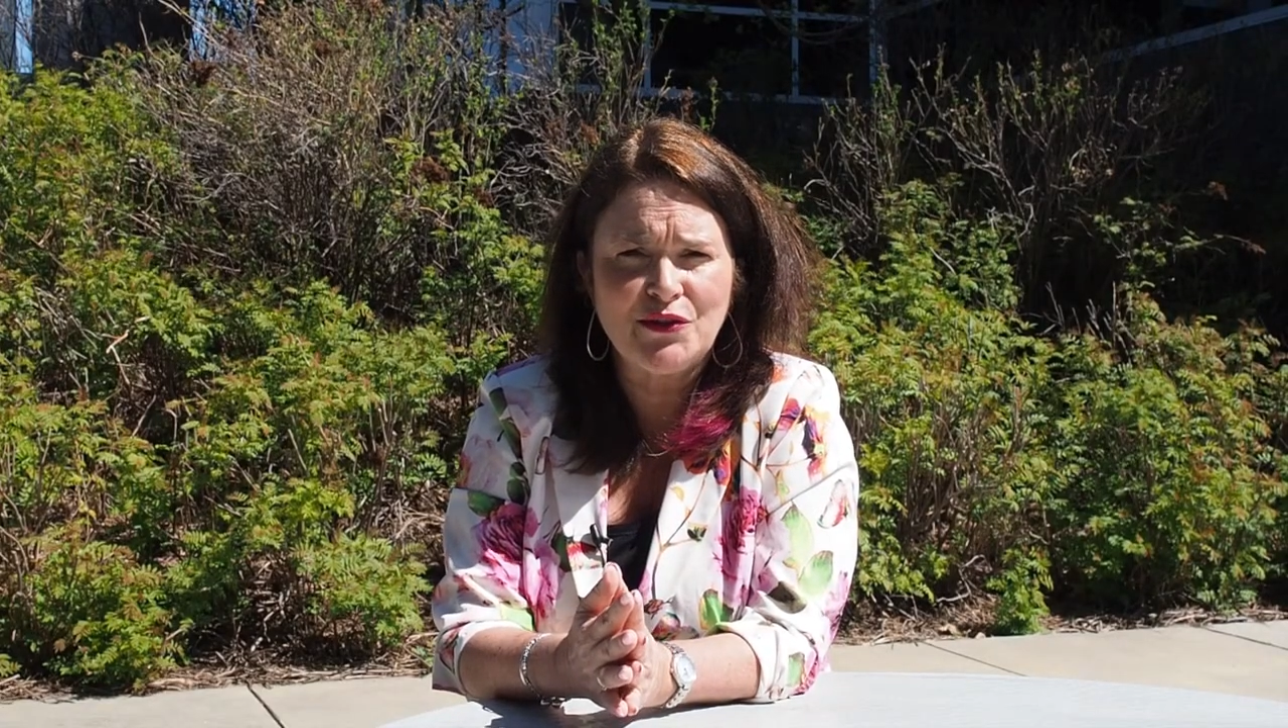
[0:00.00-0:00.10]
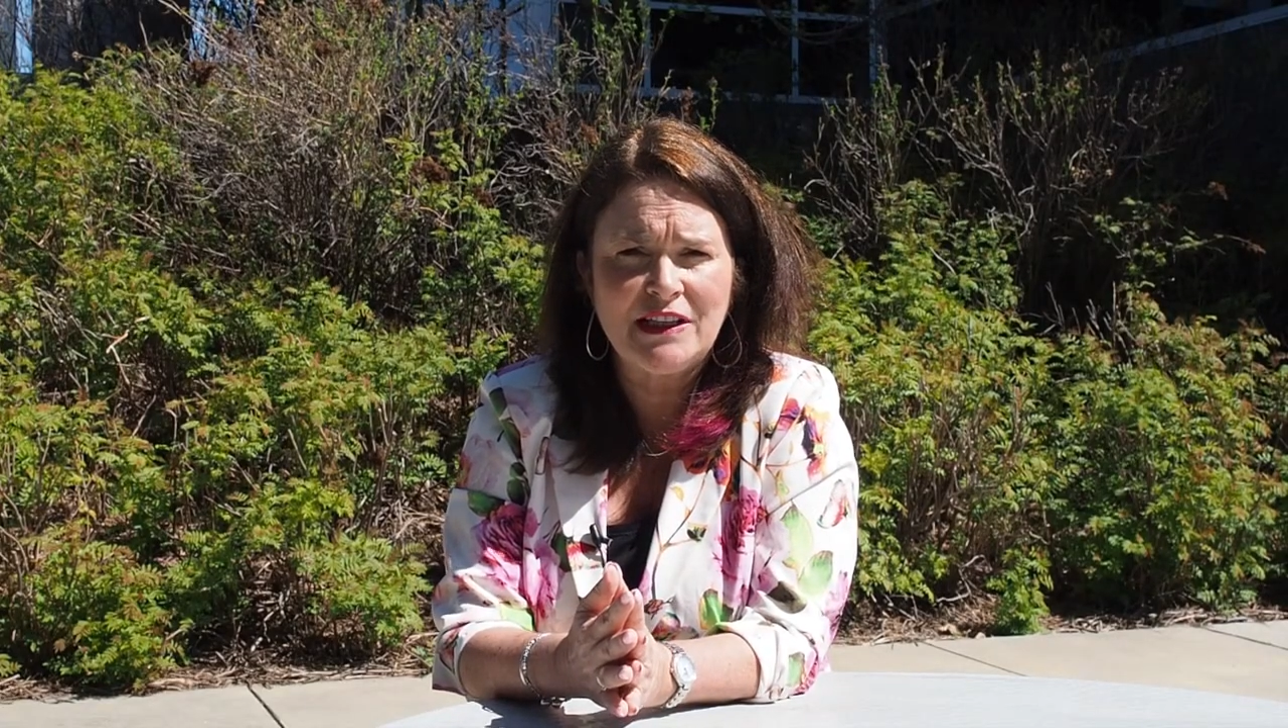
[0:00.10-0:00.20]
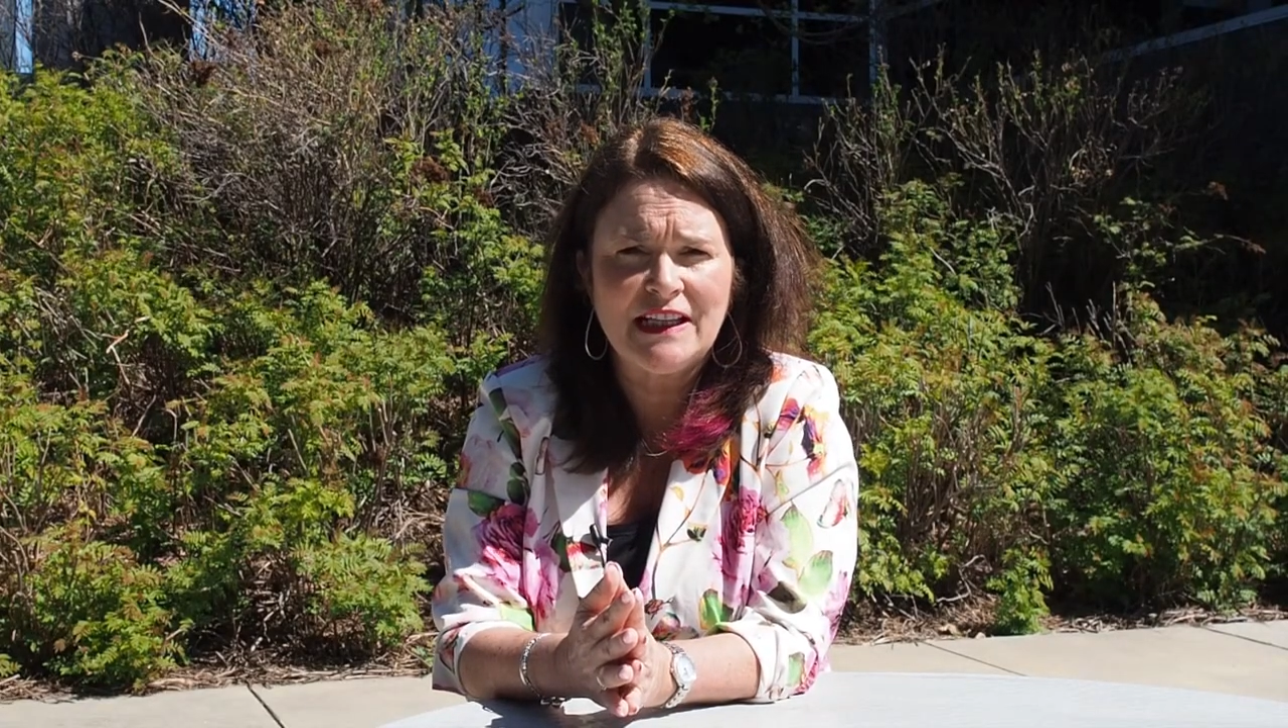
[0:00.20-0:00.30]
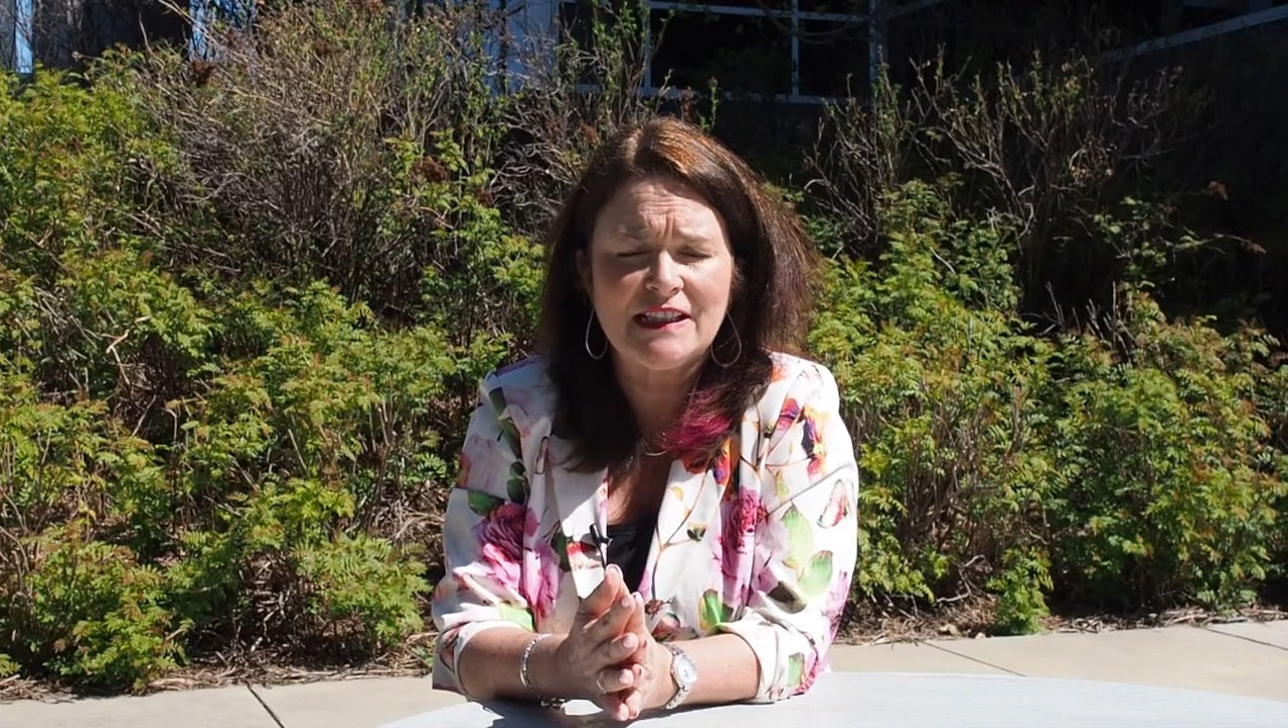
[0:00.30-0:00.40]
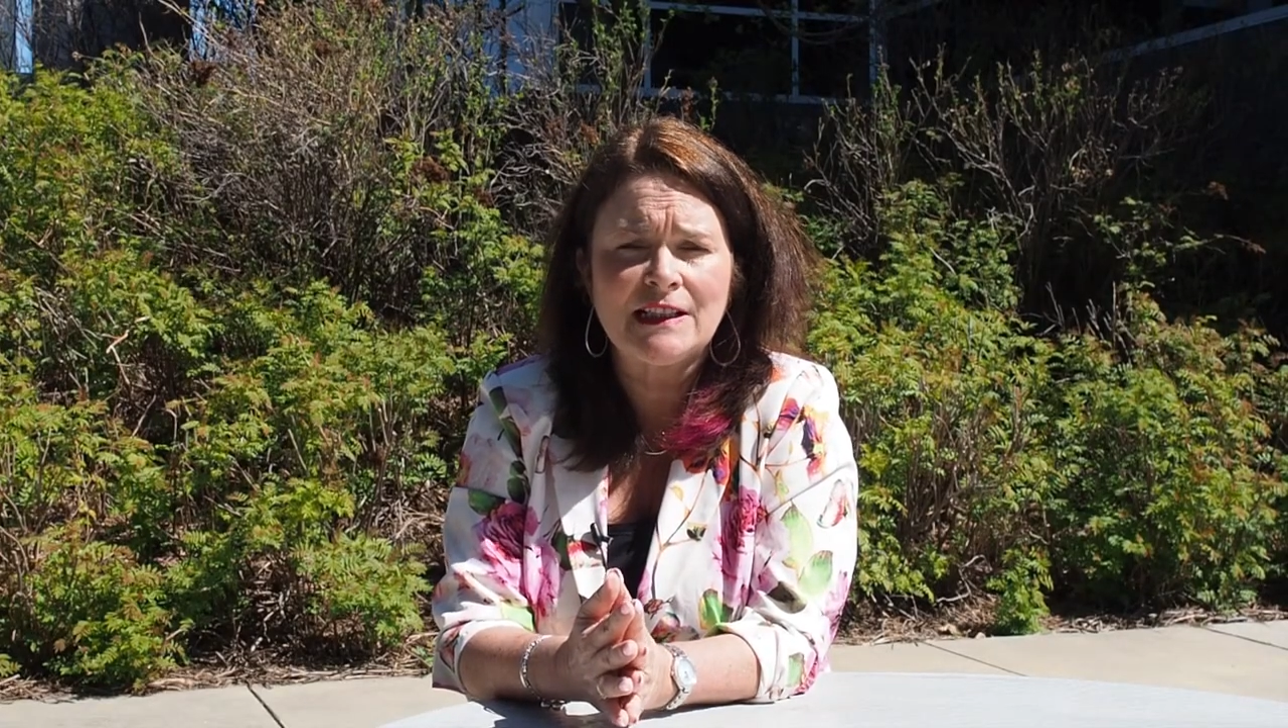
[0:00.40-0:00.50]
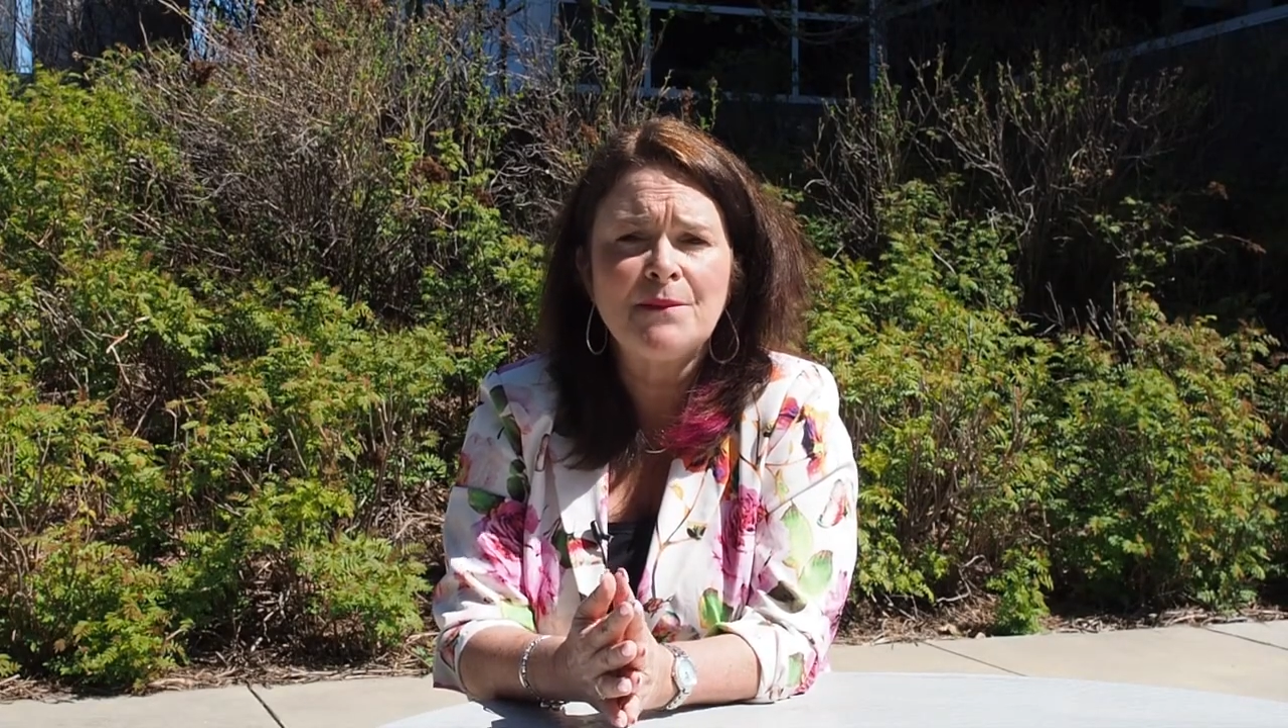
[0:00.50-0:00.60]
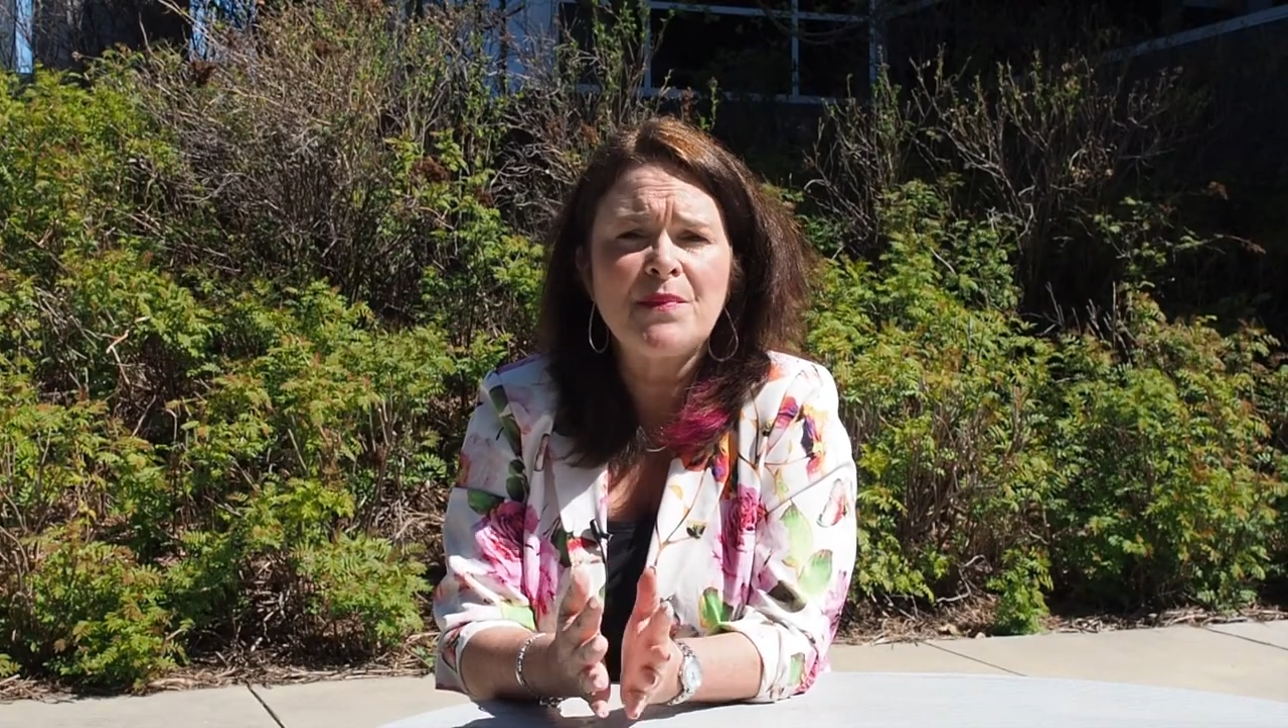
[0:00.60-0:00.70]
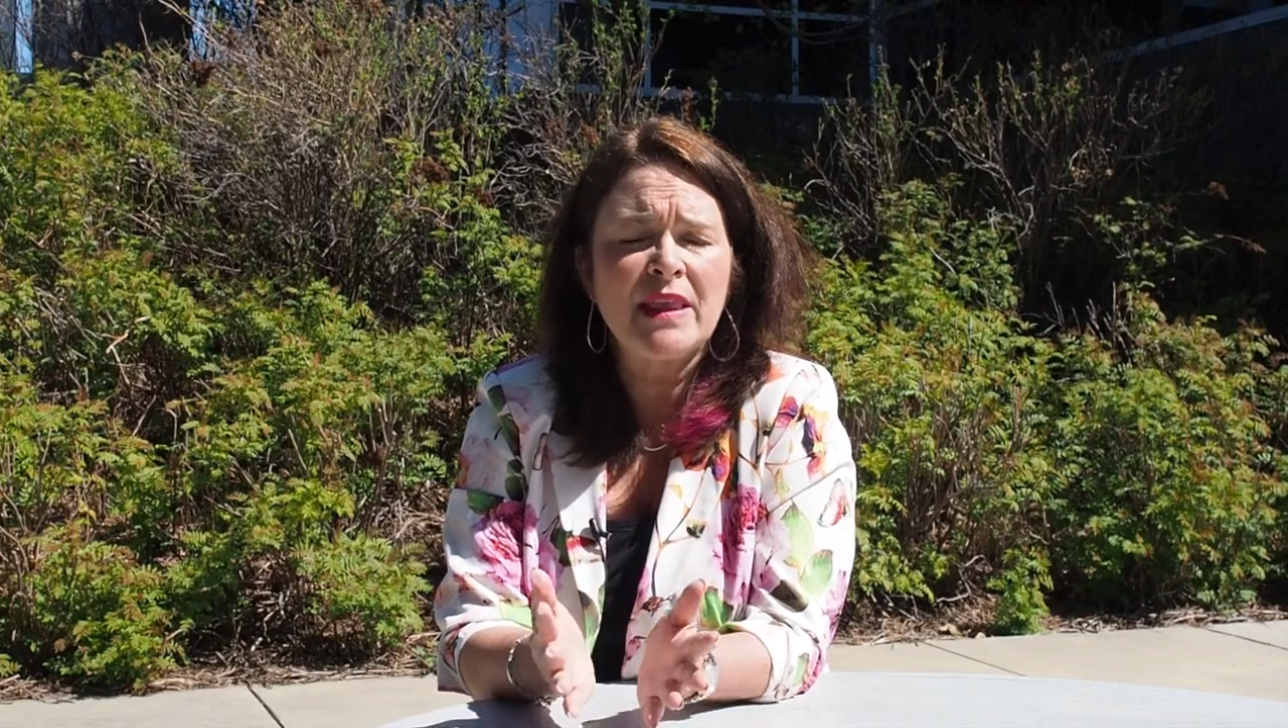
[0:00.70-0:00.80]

Unions.